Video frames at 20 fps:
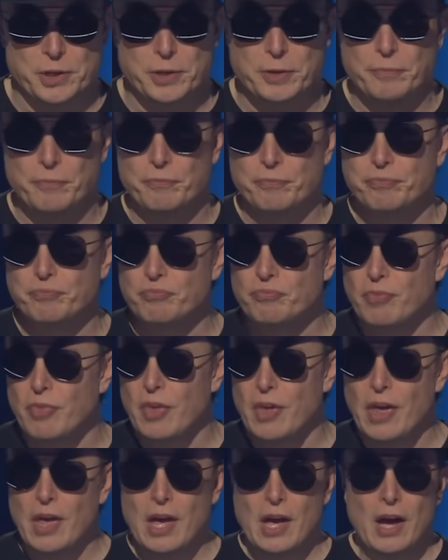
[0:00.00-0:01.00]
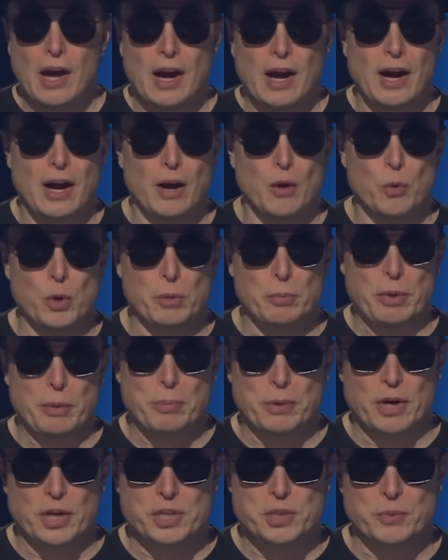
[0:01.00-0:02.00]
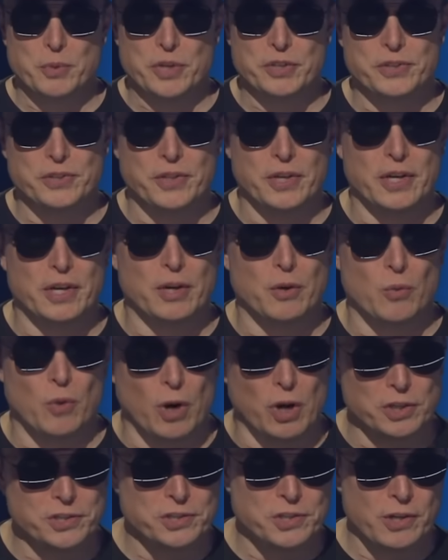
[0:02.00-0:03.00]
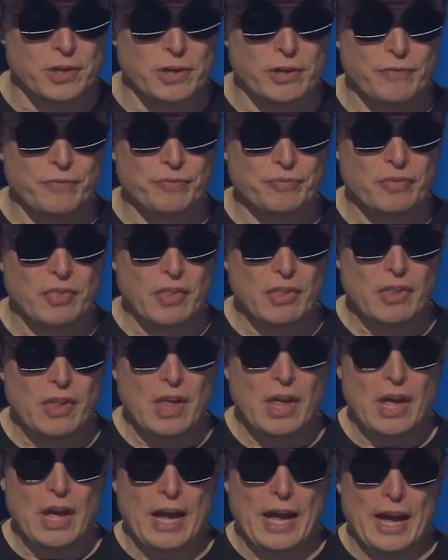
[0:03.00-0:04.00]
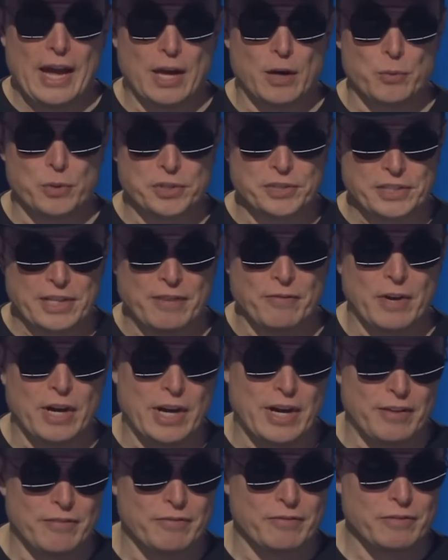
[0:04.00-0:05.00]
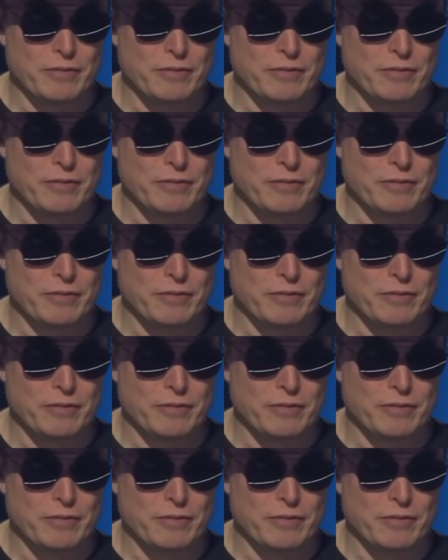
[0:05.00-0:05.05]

year. Uh, we'll be in production with the uh, Roadster and with Semi.